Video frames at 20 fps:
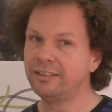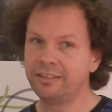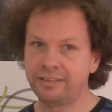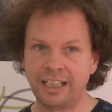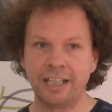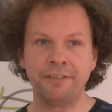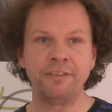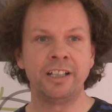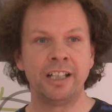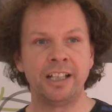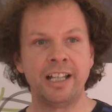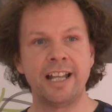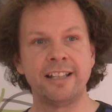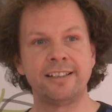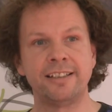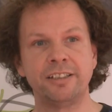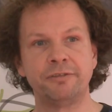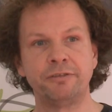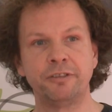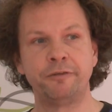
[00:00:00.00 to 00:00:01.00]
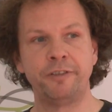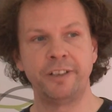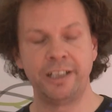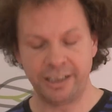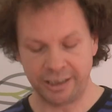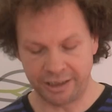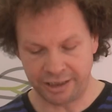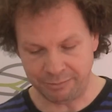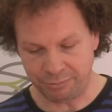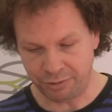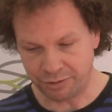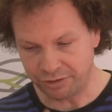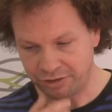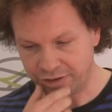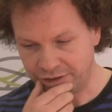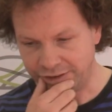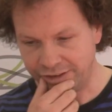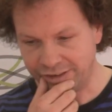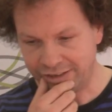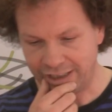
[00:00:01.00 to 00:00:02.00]
nevertheless, it's fulfilling an
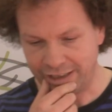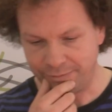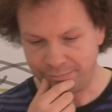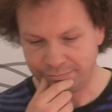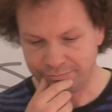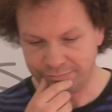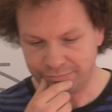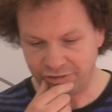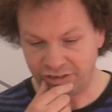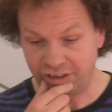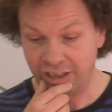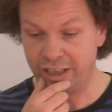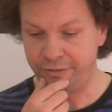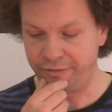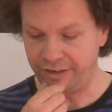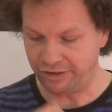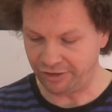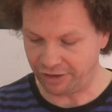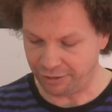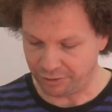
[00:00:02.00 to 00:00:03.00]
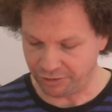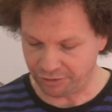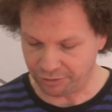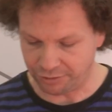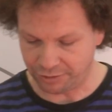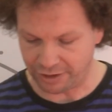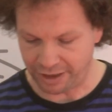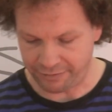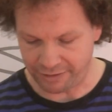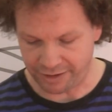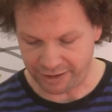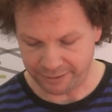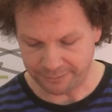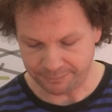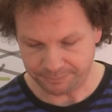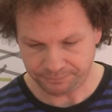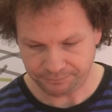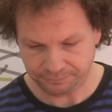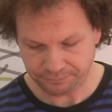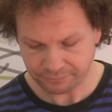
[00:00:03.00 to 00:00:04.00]
important service to us all, I think.
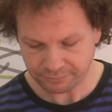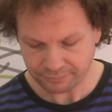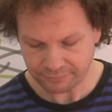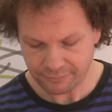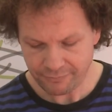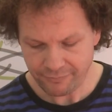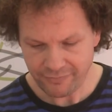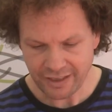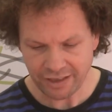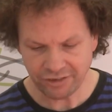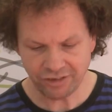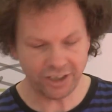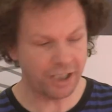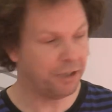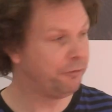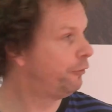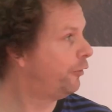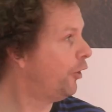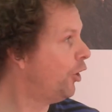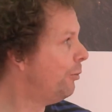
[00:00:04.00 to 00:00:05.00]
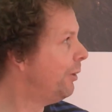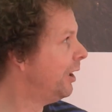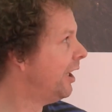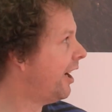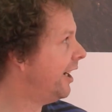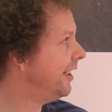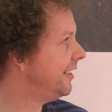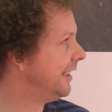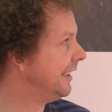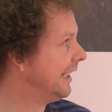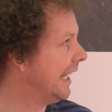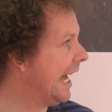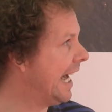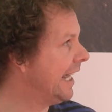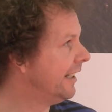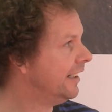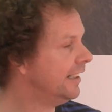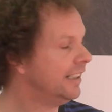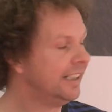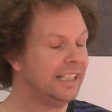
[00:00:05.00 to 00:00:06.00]
So formalizing
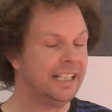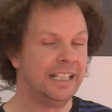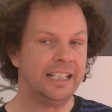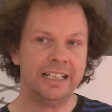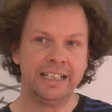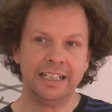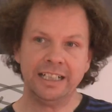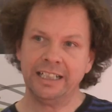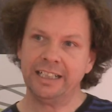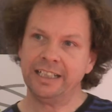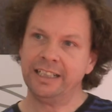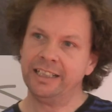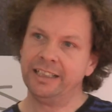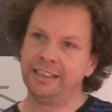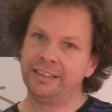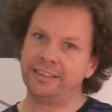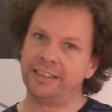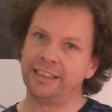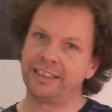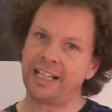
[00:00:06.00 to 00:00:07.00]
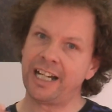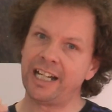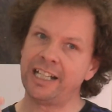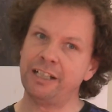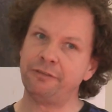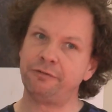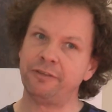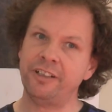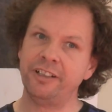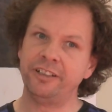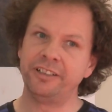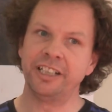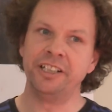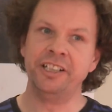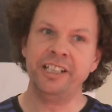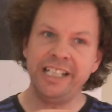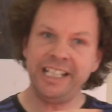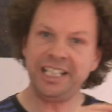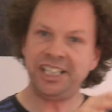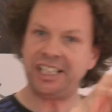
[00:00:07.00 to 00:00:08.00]
that, the
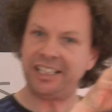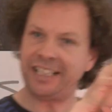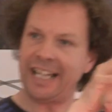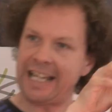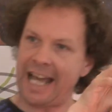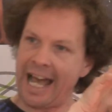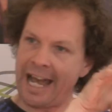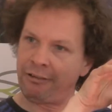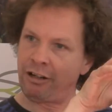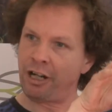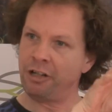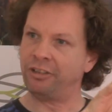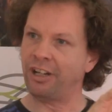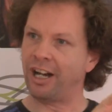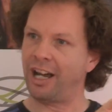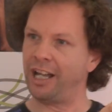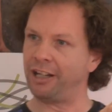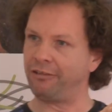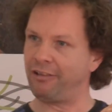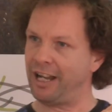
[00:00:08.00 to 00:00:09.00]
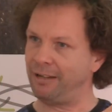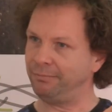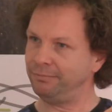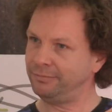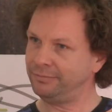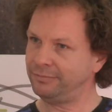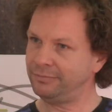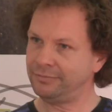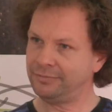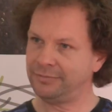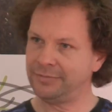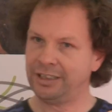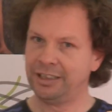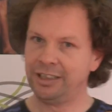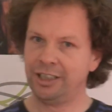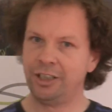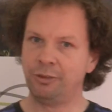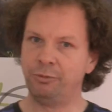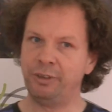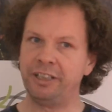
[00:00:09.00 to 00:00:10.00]
niche, that arrow diagram,
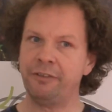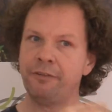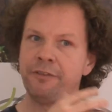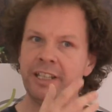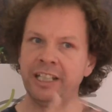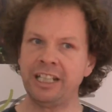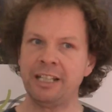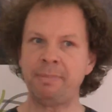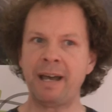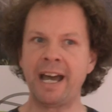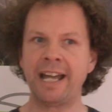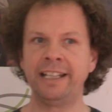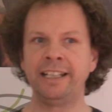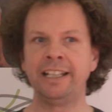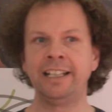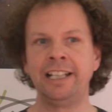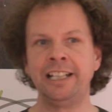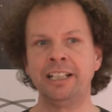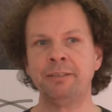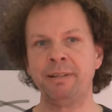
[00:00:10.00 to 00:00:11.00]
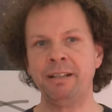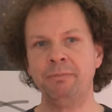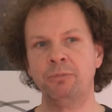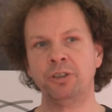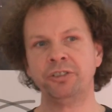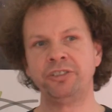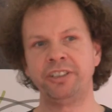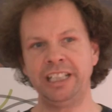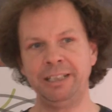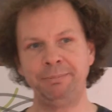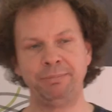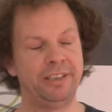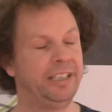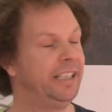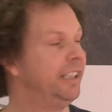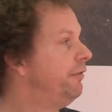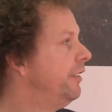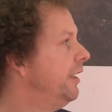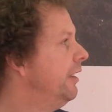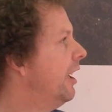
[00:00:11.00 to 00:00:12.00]
we can think about it a little bit more deeply,
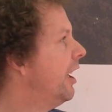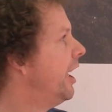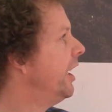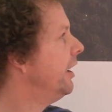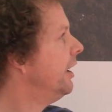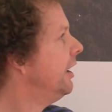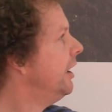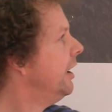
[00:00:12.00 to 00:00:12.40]
if you like.